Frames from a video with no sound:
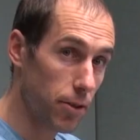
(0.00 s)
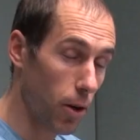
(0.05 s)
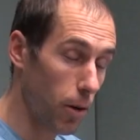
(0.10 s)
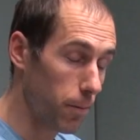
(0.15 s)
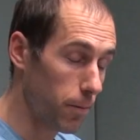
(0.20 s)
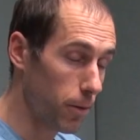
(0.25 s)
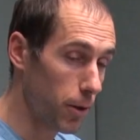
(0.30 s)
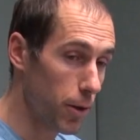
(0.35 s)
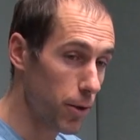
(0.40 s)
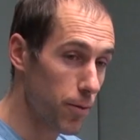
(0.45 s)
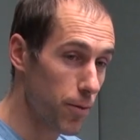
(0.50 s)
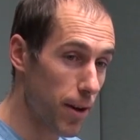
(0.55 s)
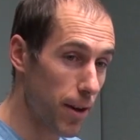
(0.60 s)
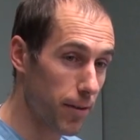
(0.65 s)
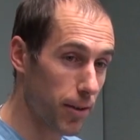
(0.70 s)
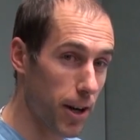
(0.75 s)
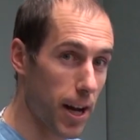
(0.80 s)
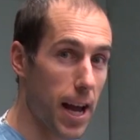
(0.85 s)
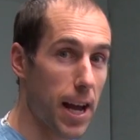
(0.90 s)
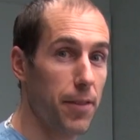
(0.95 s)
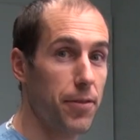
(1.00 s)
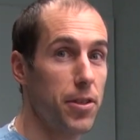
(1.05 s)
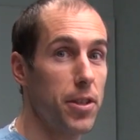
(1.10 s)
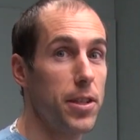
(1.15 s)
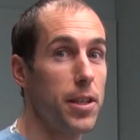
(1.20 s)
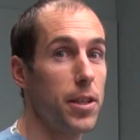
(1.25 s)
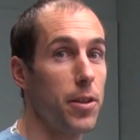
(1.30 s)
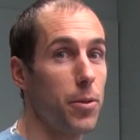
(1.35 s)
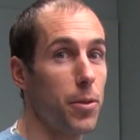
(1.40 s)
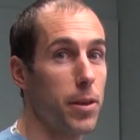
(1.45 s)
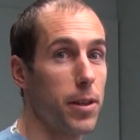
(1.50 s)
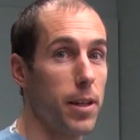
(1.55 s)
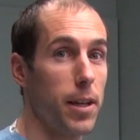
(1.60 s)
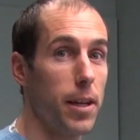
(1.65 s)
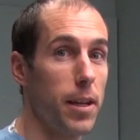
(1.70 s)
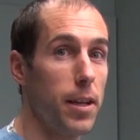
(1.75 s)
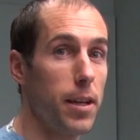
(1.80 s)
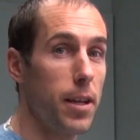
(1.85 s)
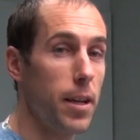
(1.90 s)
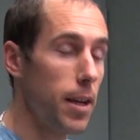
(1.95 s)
Hopefully you never have to deal with it.